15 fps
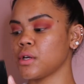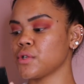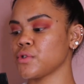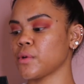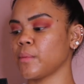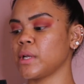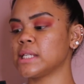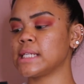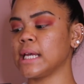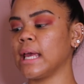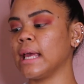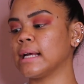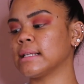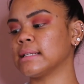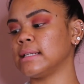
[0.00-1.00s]
So I'm going to take
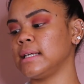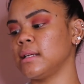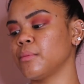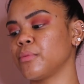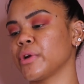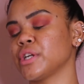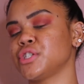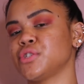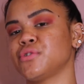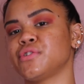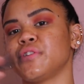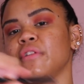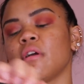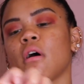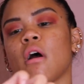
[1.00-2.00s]
a clean brush
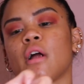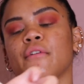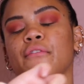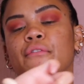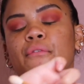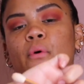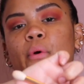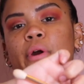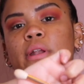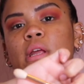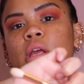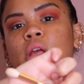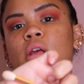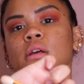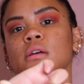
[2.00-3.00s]
using the
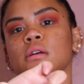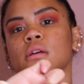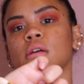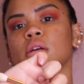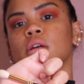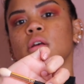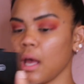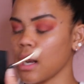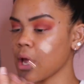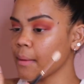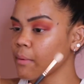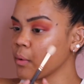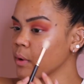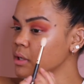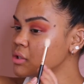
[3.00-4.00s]
R40 and
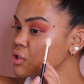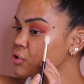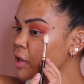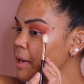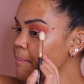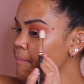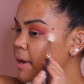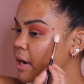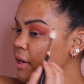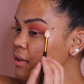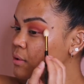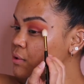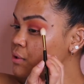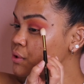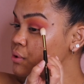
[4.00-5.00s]
I'm going to try and marry
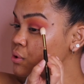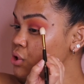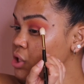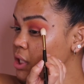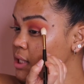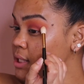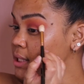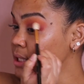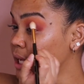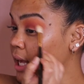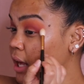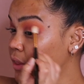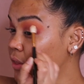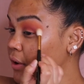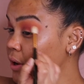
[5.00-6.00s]
those two shades
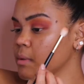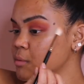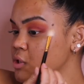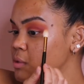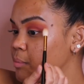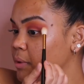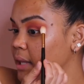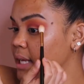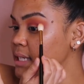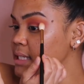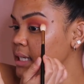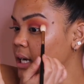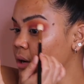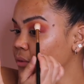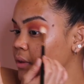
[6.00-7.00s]
together, just
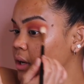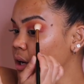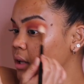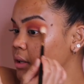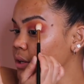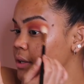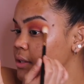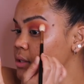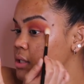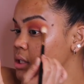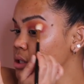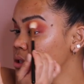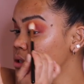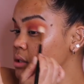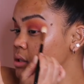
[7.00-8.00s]
blending out the colors.
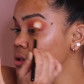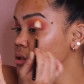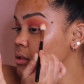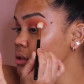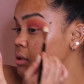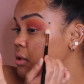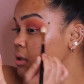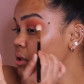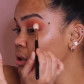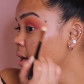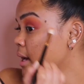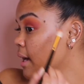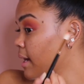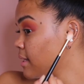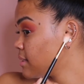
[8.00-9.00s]

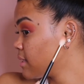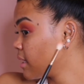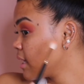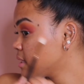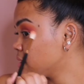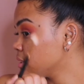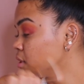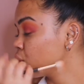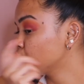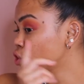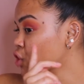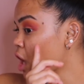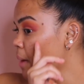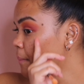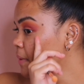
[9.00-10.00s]
As it gets a little
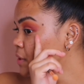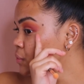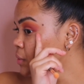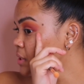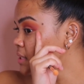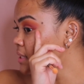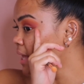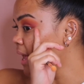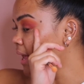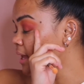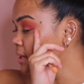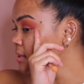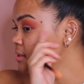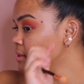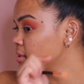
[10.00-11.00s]
choppy towards the
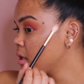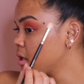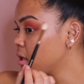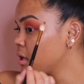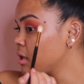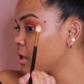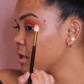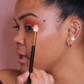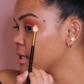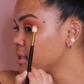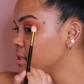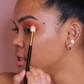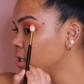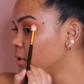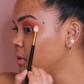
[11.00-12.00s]
end,
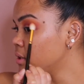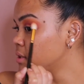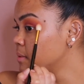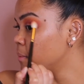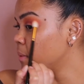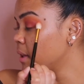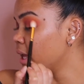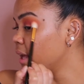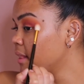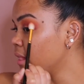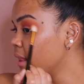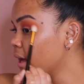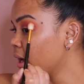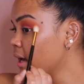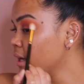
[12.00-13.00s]
continue to
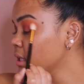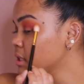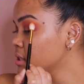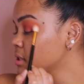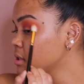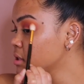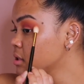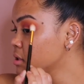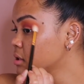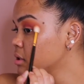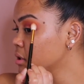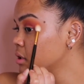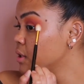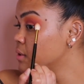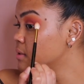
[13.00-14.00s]
blend that.
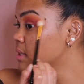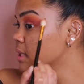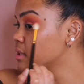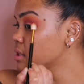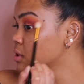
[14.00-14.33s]
Use that